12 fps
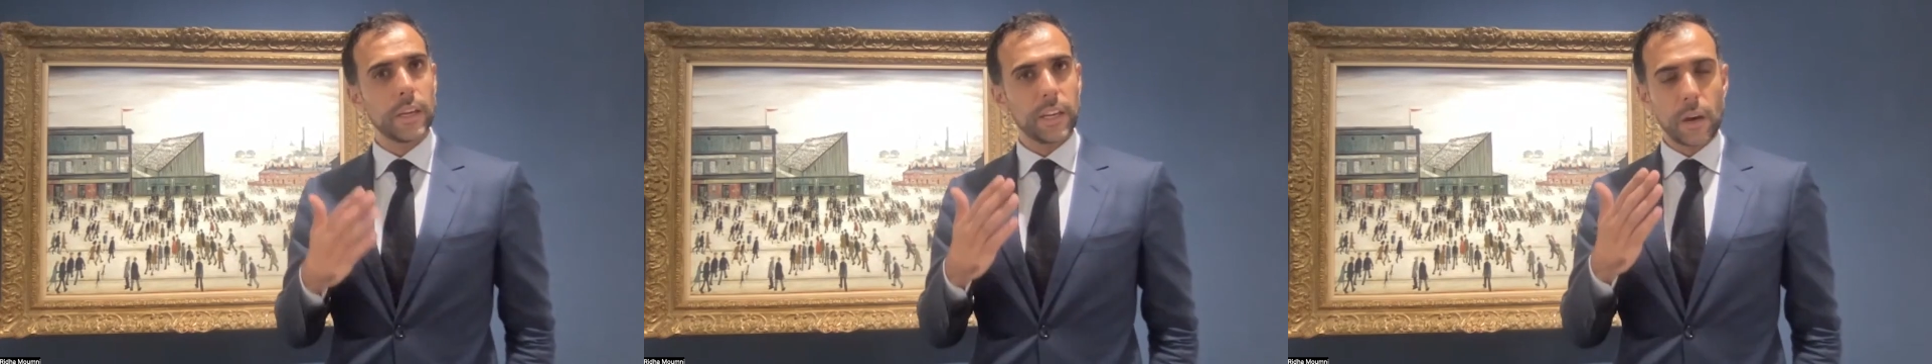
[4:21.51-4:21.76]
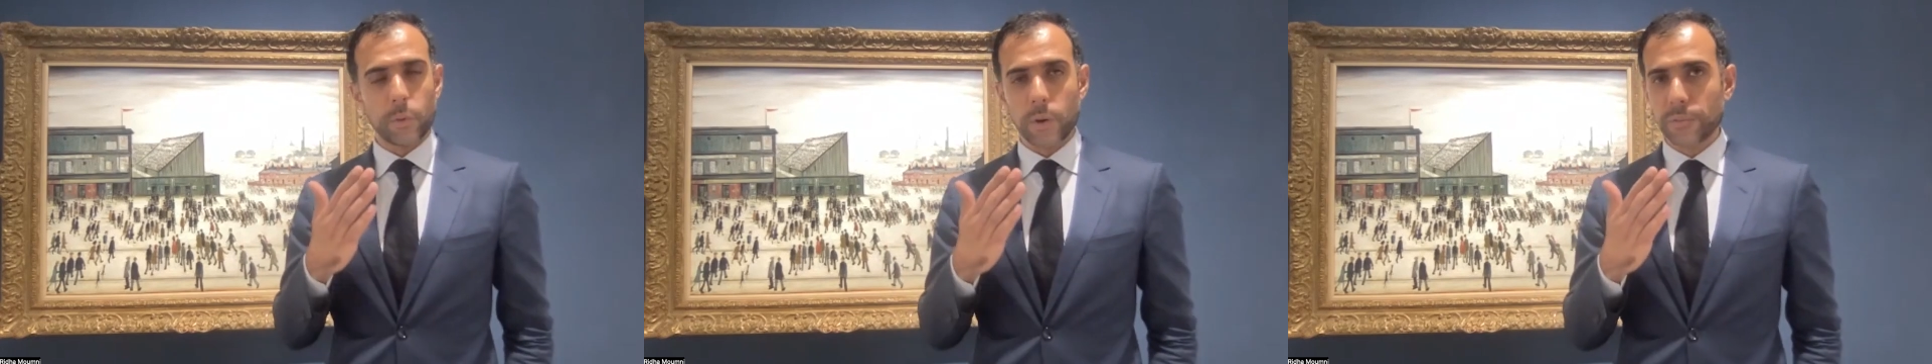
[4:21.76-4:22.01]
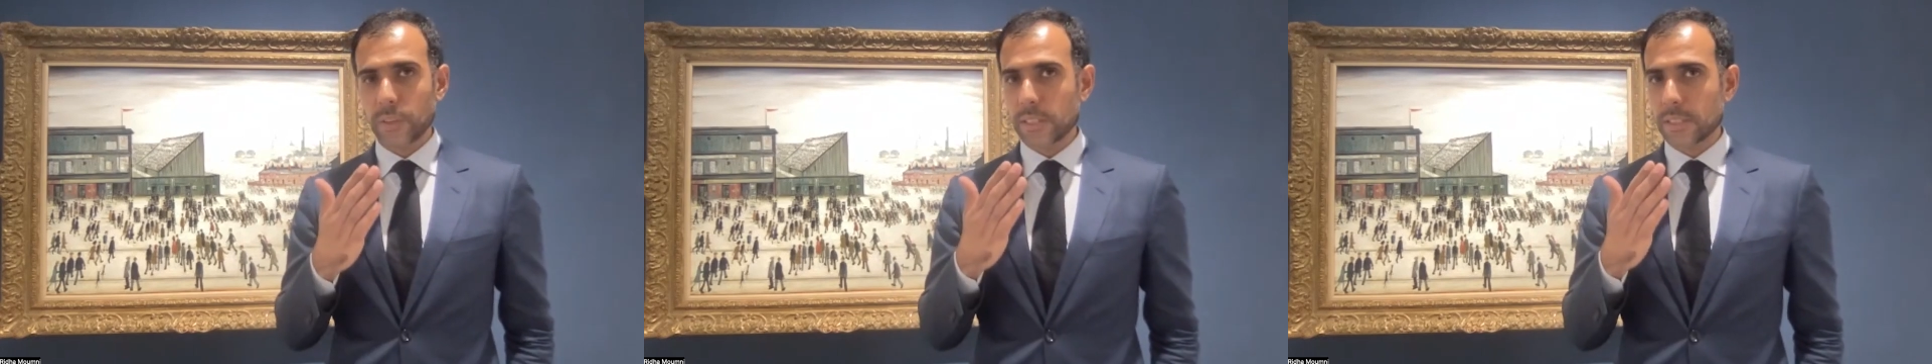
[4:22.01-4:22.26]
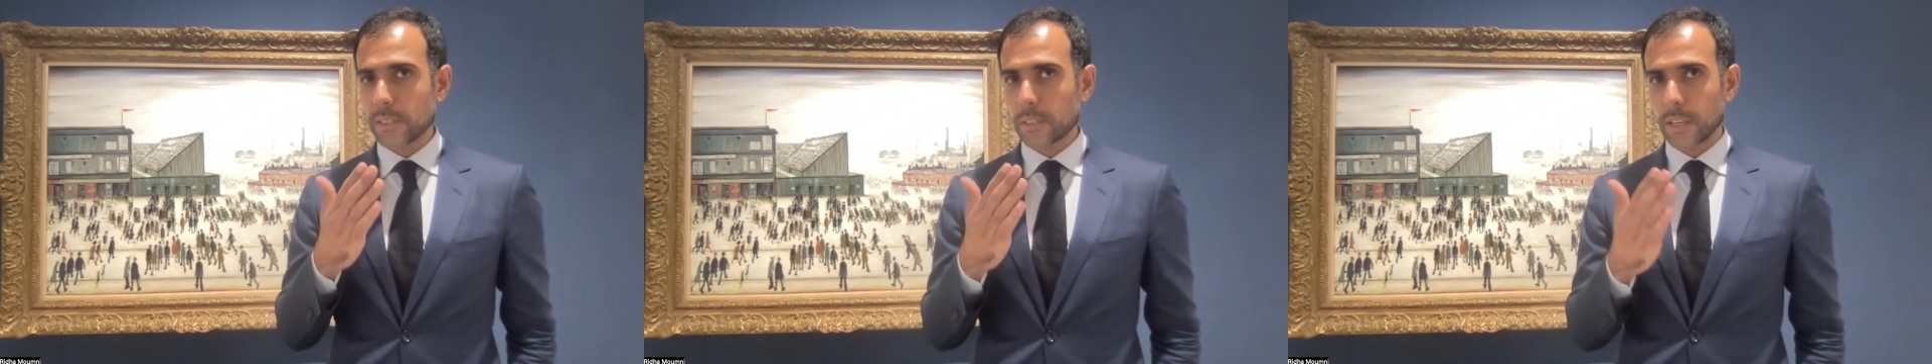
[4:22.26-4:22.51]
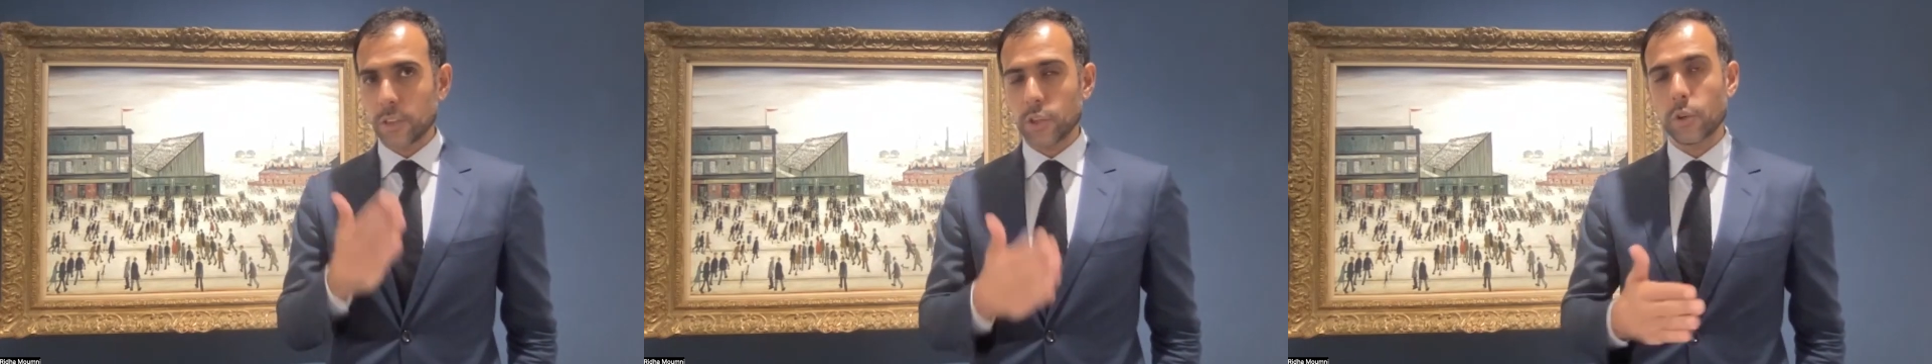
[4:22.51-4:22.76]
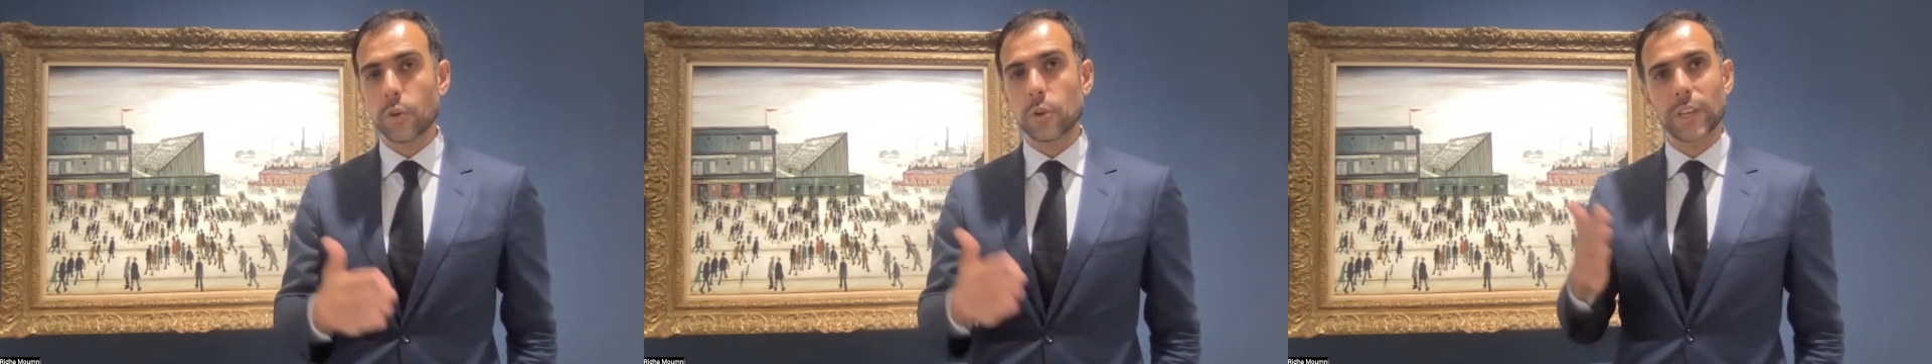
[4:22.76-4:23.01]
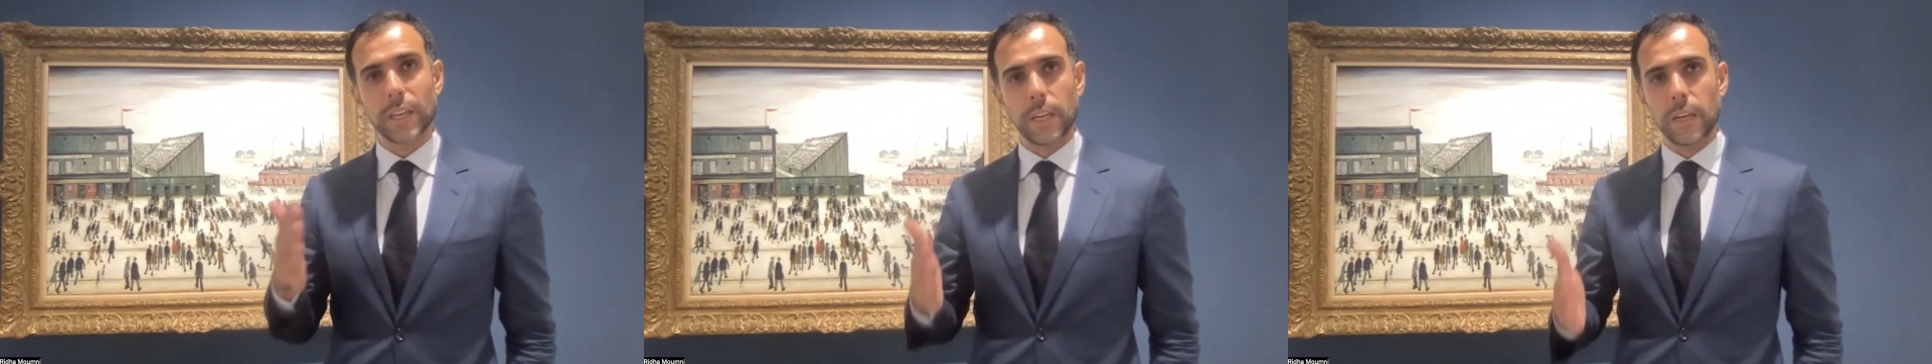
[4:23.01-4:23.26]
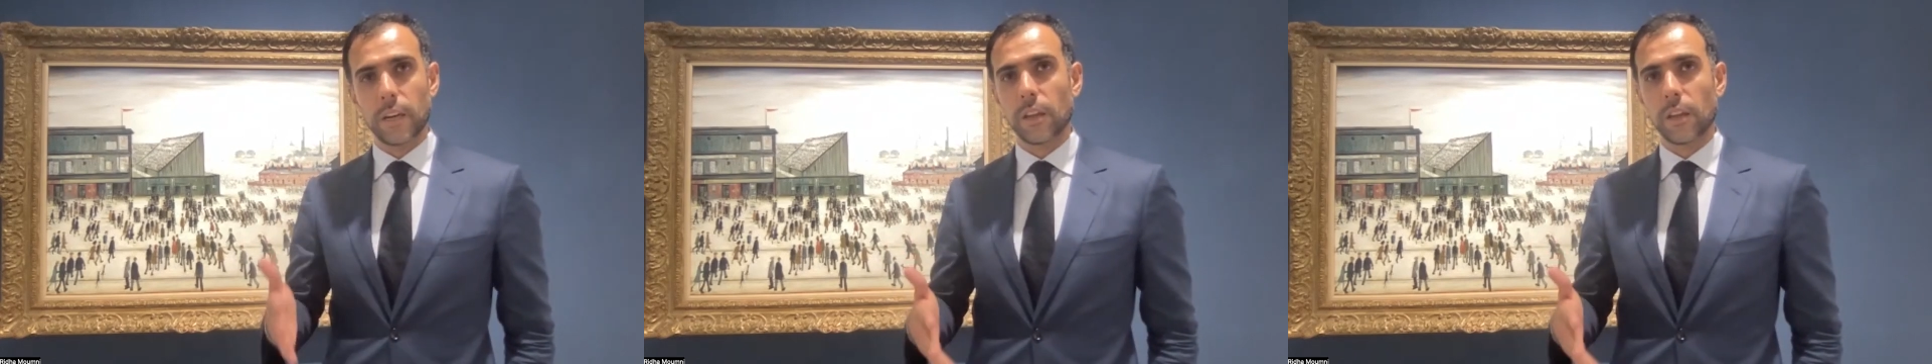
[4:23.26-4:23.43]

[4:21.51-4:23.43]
in our office in New York, in